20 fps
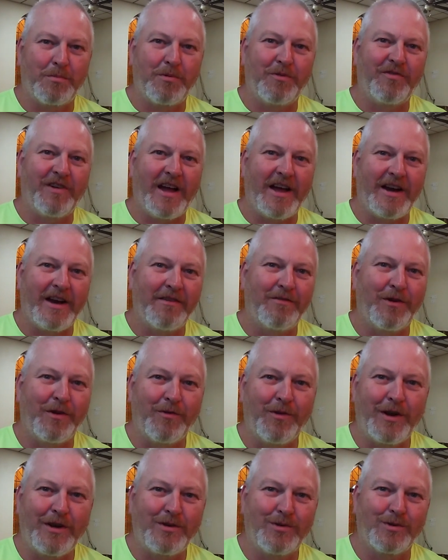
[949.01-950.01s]
to provide every
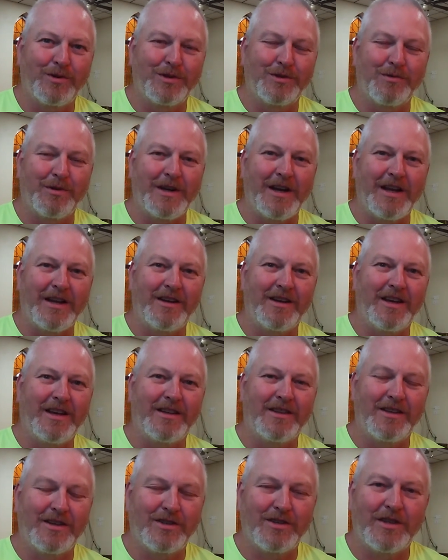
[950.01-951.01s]
resource we need to
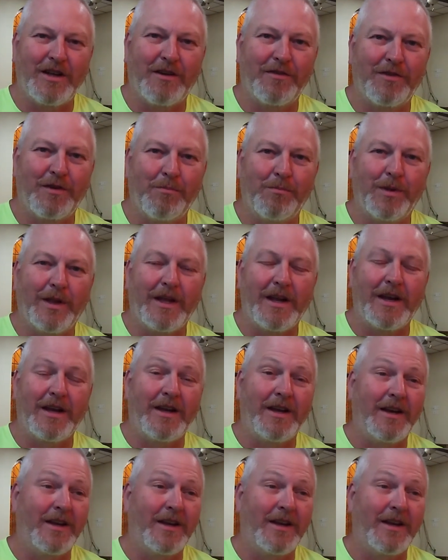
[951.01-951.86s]
get this stuff completed.